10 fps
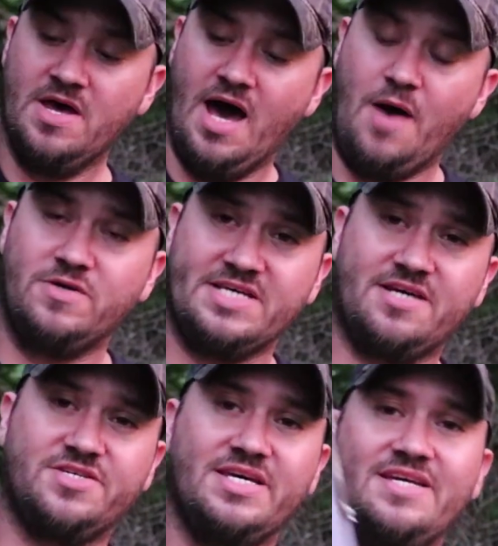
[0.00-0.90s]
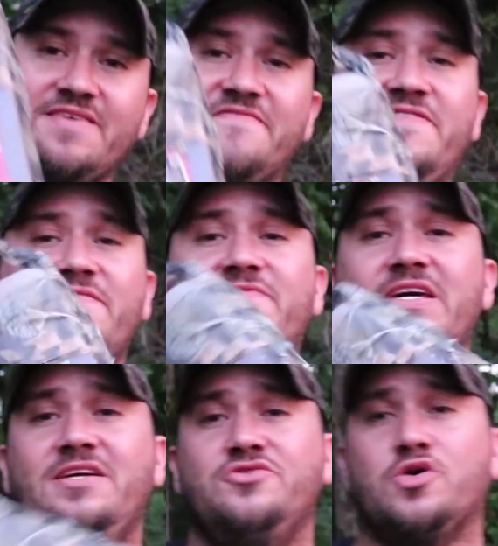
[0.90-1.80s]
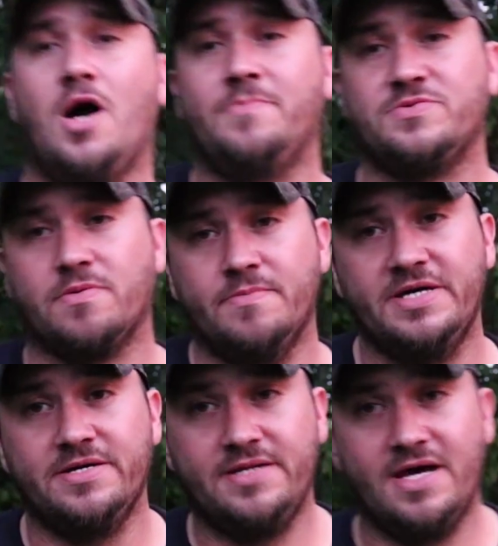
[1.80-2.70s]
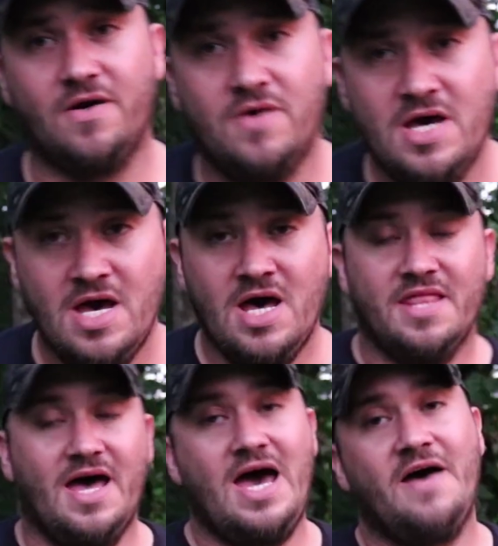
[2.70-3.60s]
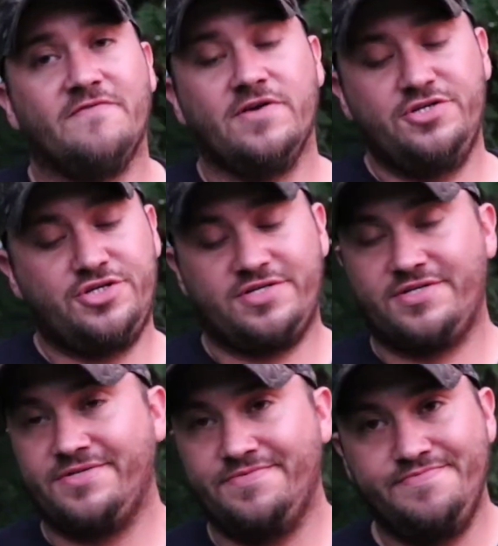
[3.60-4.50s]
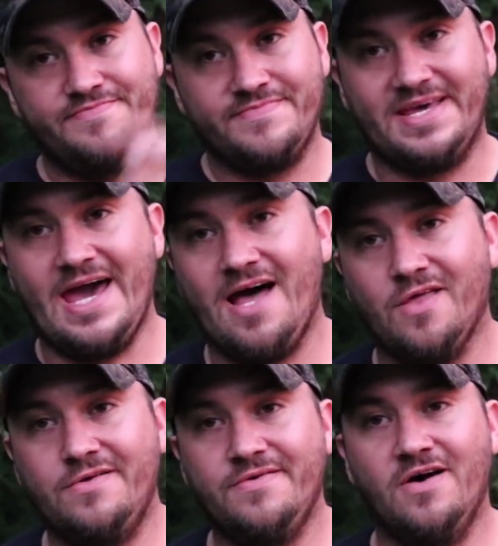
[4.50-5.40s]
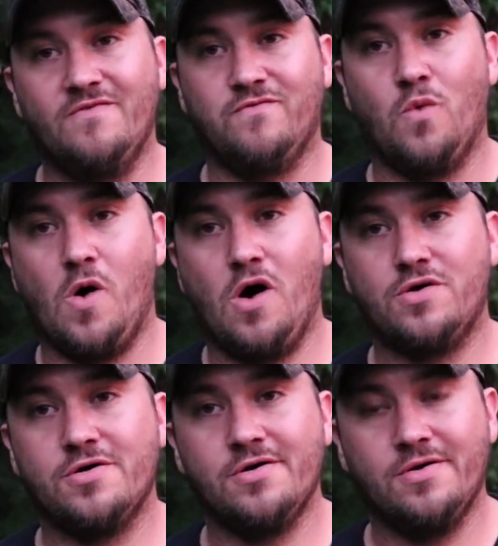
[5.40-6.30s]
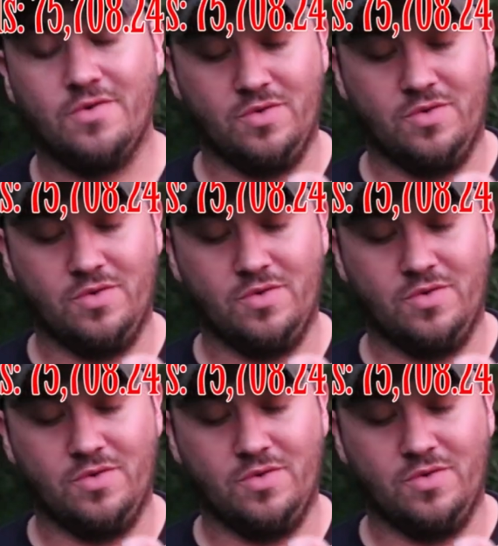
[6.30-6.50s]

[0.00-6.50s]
I was actually getting 15 drops per minute. Now, the average gallon of water,